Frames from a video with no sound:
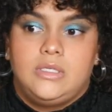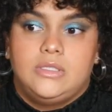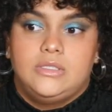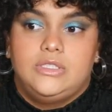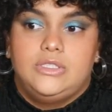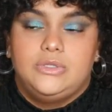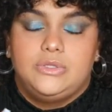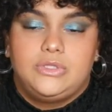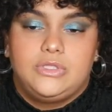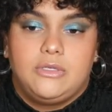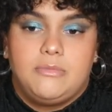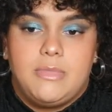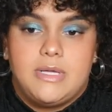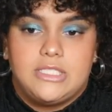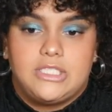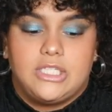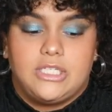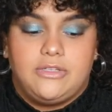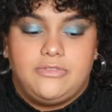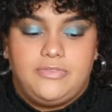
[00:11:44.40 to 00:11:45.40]
do so
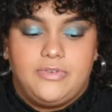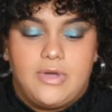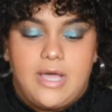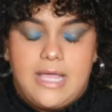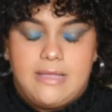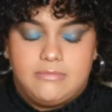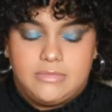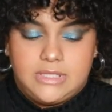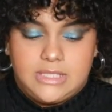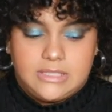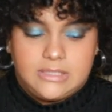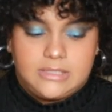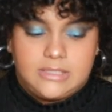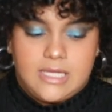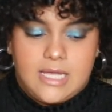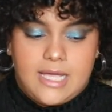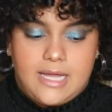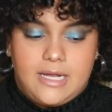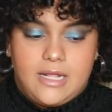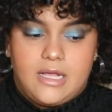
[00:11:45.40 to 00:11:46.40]
much that you feel empty
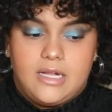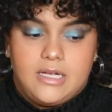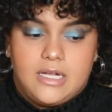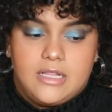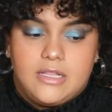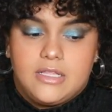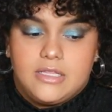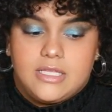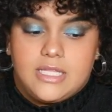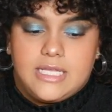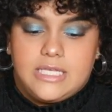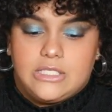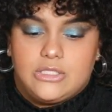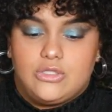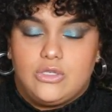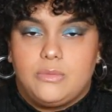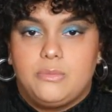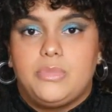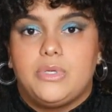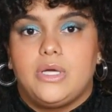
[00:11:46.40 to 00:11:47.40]
inside. Another thing is,
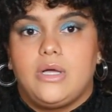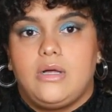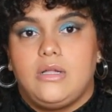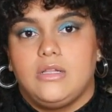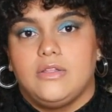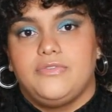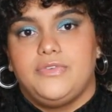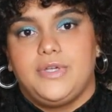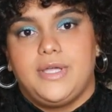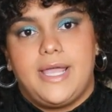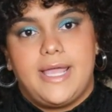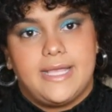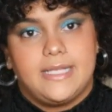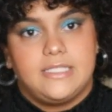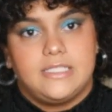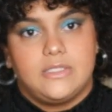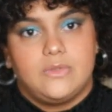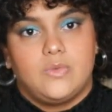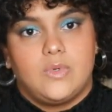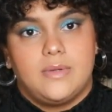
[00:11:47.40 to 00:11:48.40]
don't put all of your
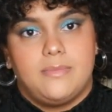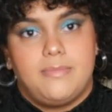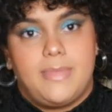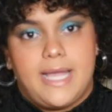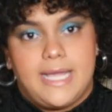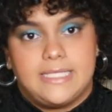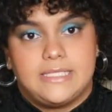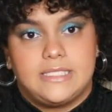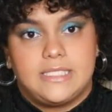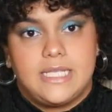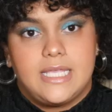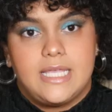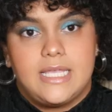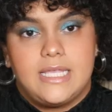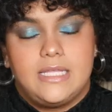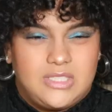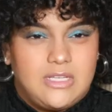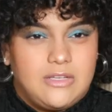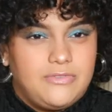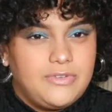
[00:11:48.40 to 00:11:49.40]
eggs in one basket.
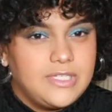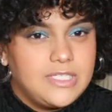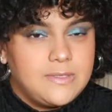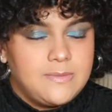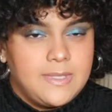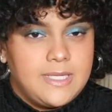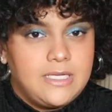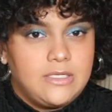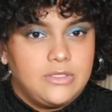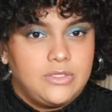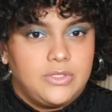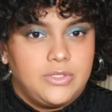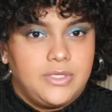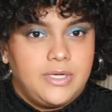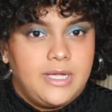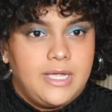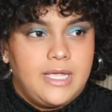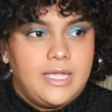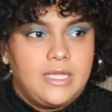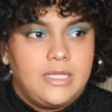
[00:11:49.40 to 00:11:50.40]

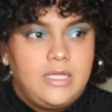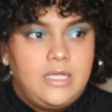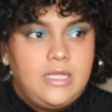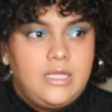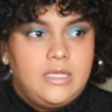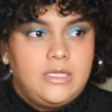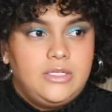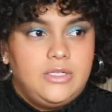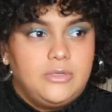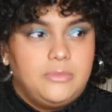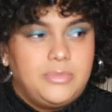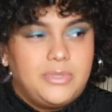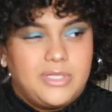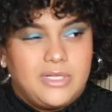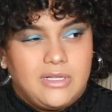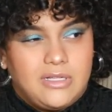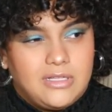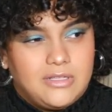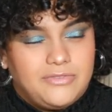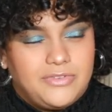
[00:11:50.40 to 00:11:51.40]
Self-explanatory. Don't put
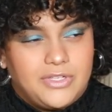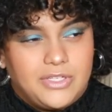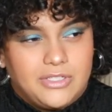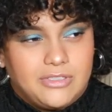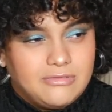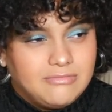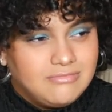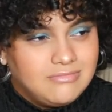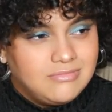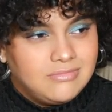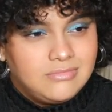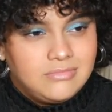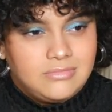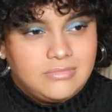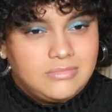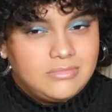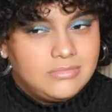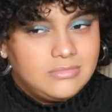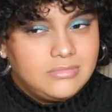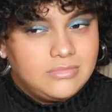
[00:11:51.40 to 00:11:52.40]
all of your
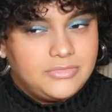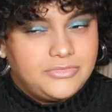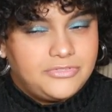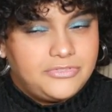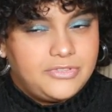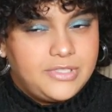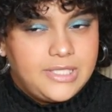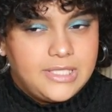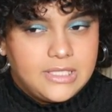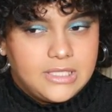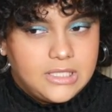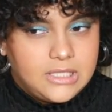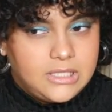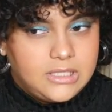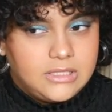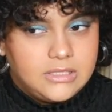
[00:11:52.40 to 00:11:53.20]
feelings